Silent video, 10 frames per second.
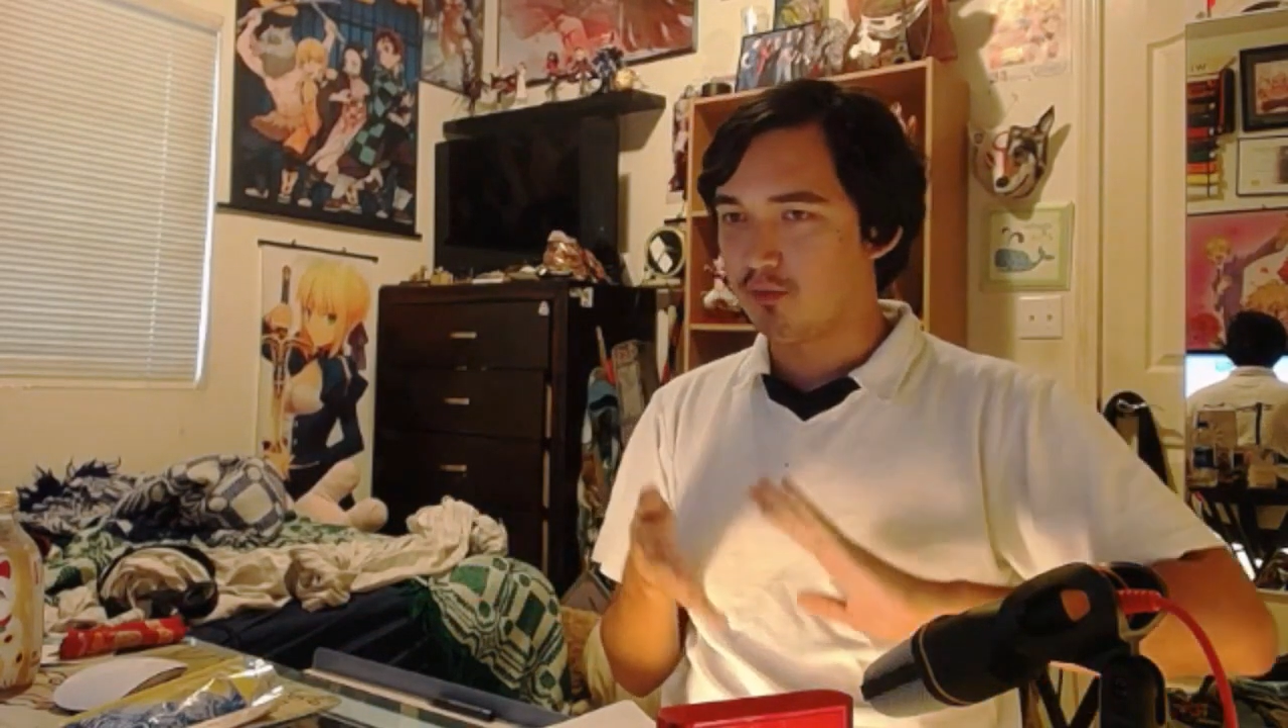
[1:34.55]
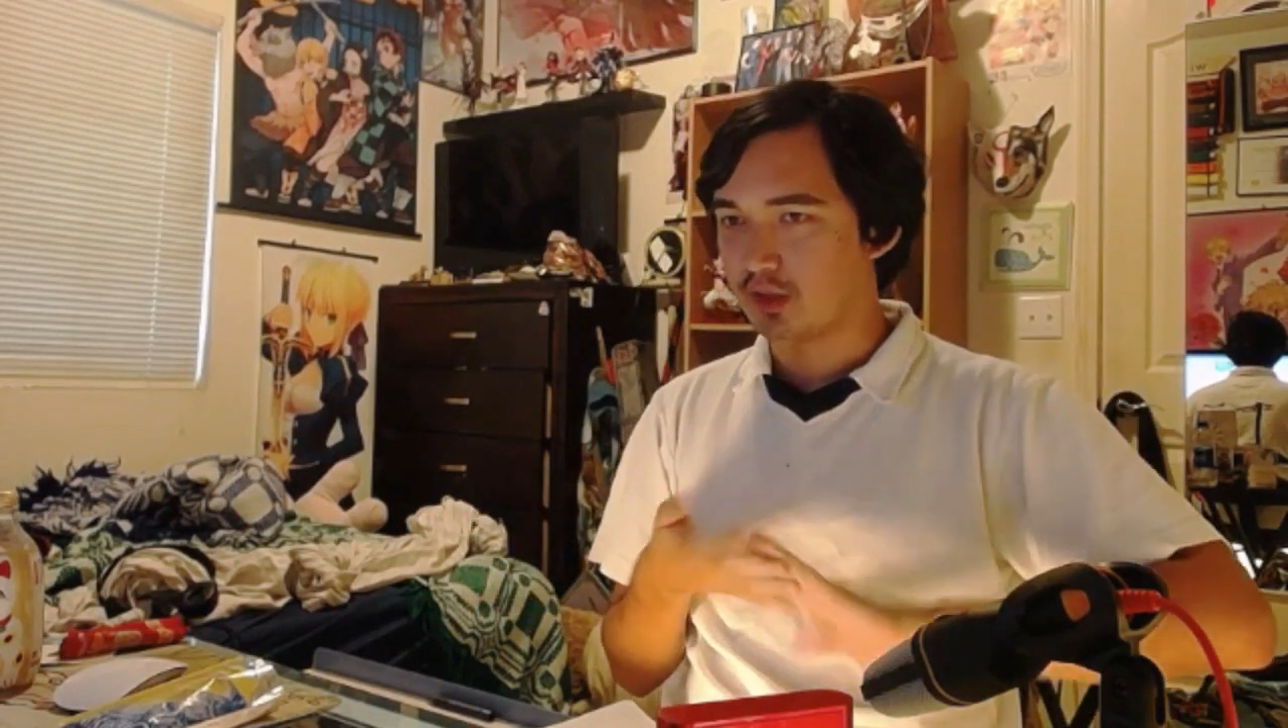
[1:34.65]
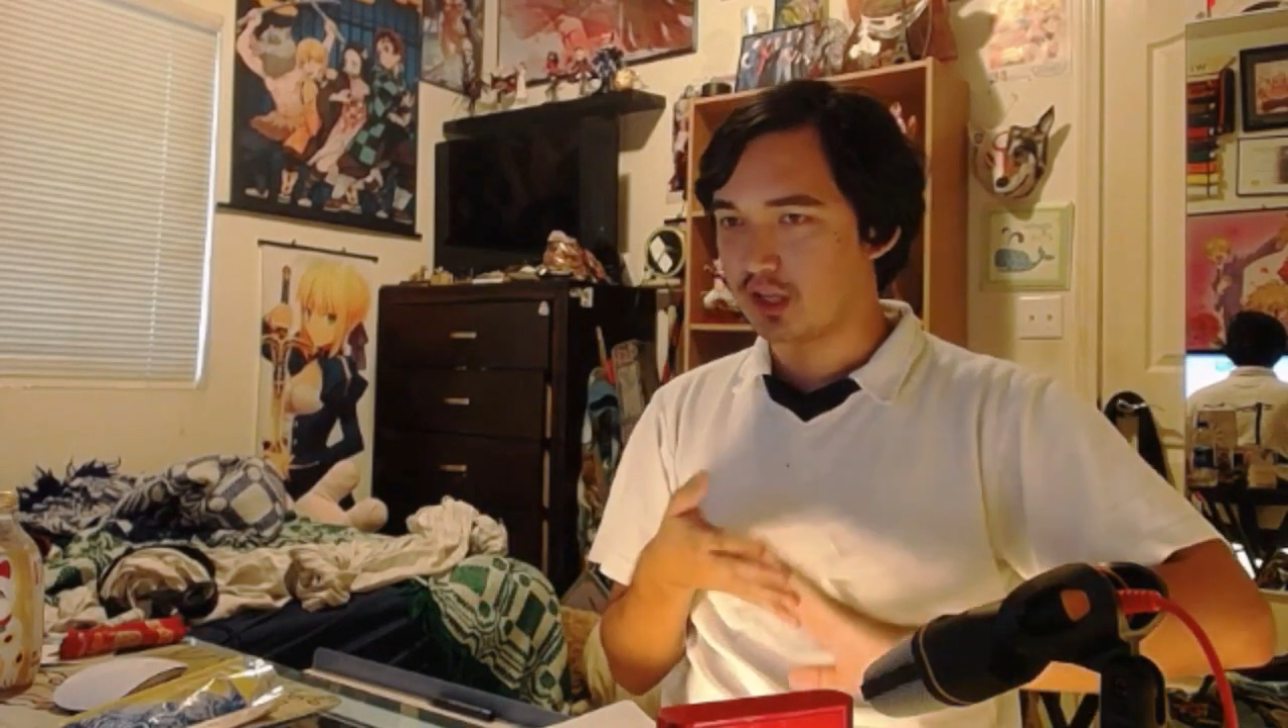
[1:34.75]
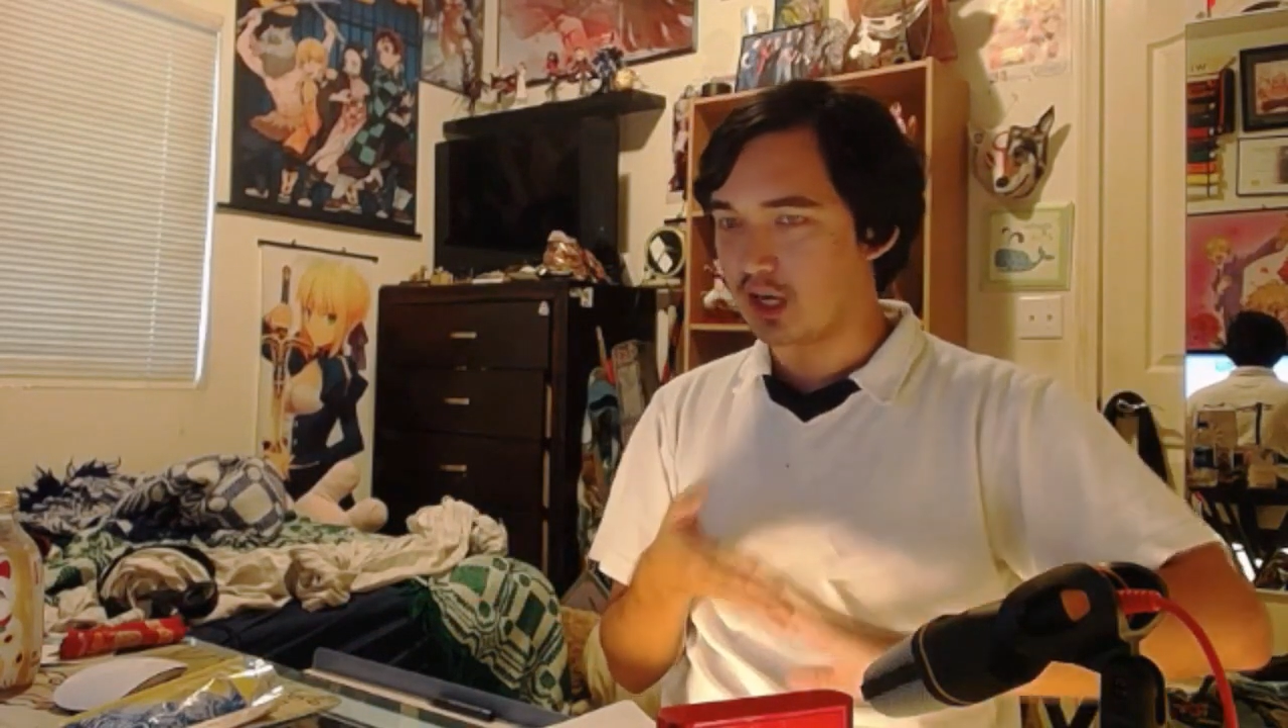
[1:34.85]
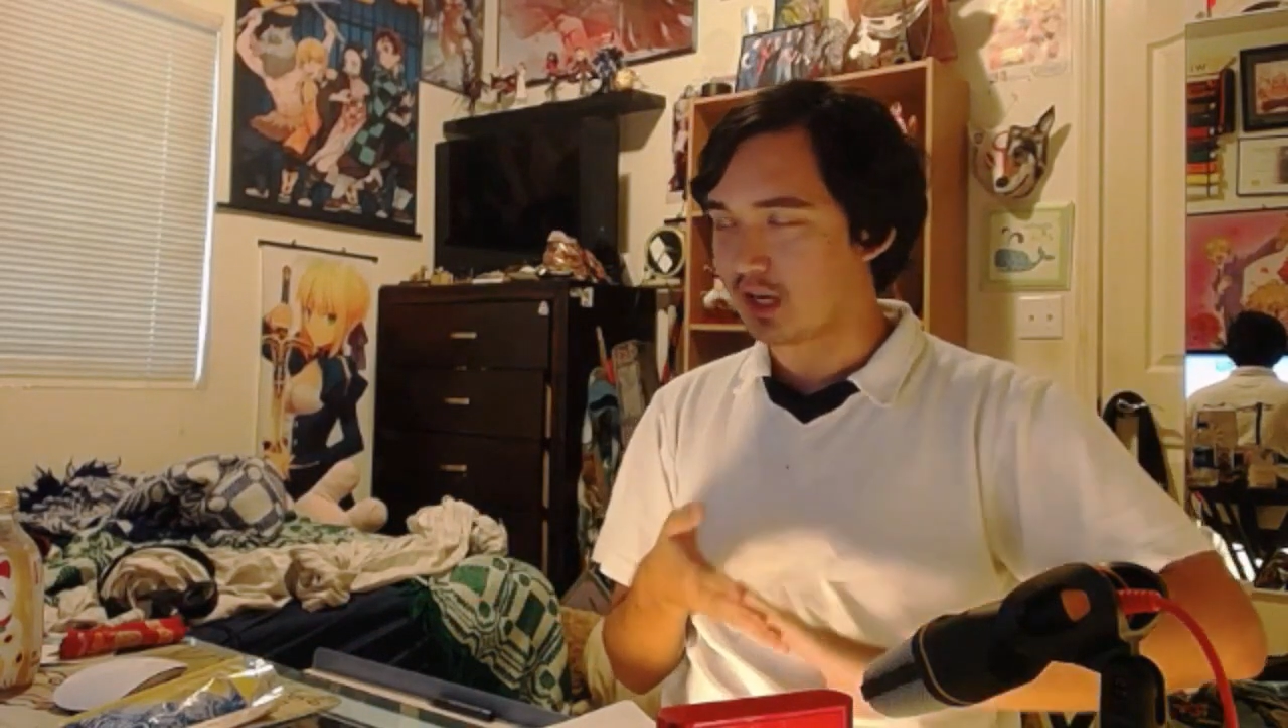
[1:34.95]

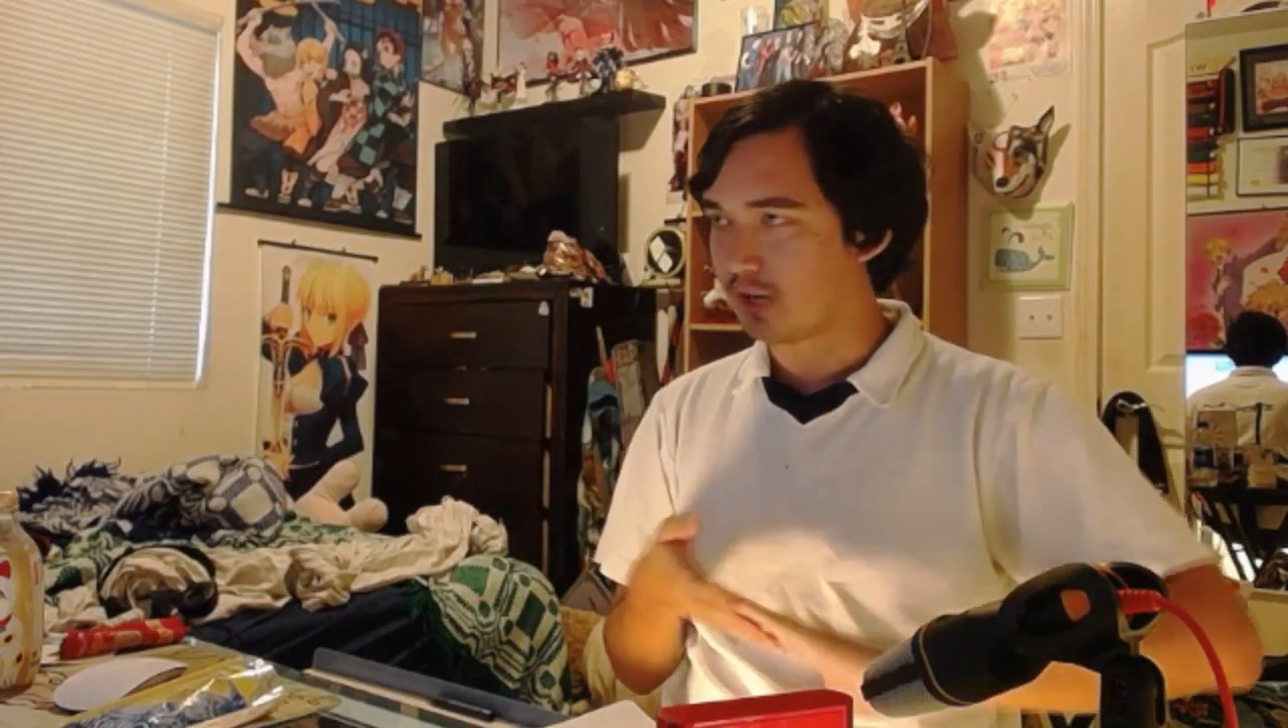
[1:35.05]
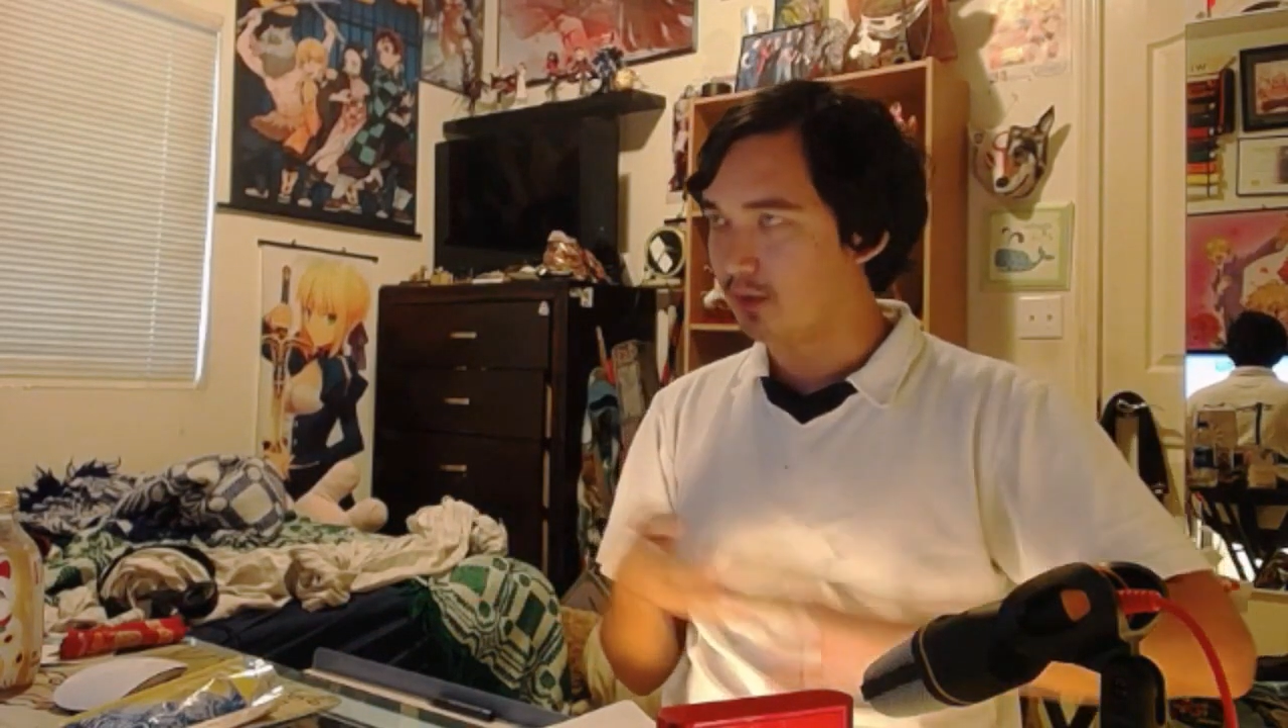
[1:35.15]
with cutting